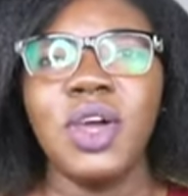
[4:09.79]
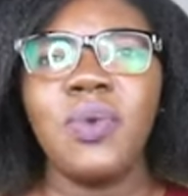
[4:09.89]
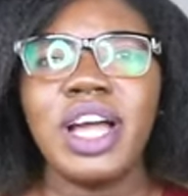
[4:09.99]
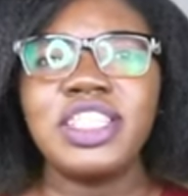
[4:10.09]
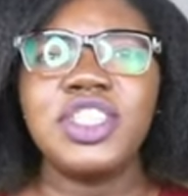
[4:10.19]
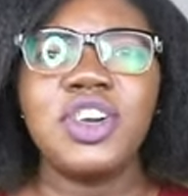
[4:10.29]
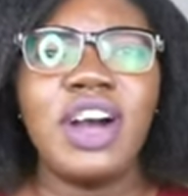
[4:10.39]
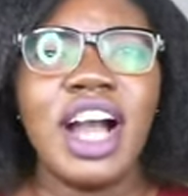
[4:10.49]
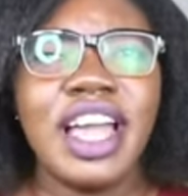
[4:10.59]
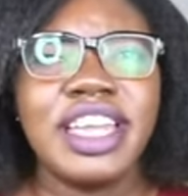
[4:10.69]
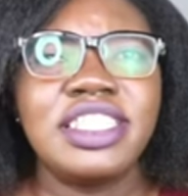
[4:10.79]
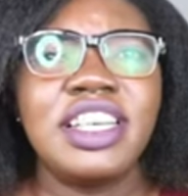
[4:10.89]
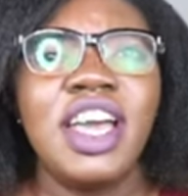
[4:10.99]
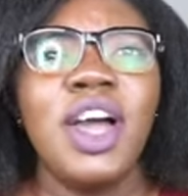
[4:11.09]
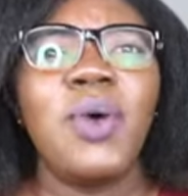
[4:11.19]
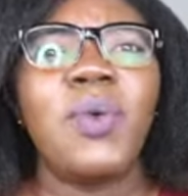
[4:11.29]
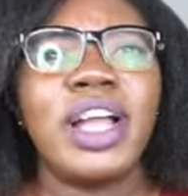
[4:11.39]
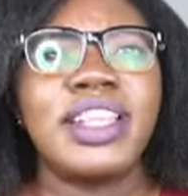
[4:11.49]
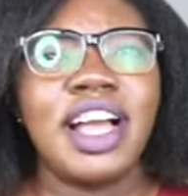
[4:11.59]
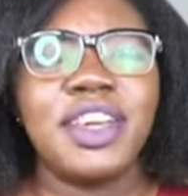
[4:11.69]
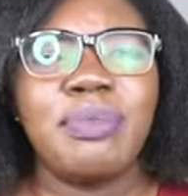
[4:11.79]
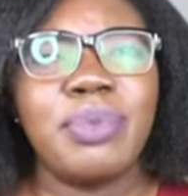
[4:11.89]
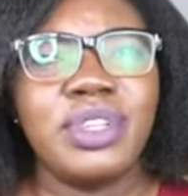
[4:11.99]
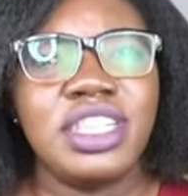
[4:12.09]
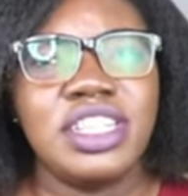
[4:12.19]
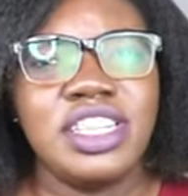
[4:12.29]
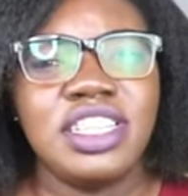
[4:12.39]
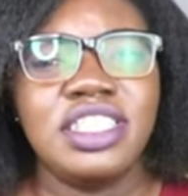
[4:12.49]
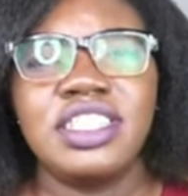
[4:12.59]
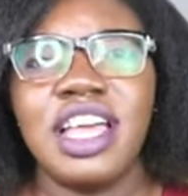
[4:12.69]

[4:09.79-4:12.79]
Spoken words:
What's your height? What are your body needs?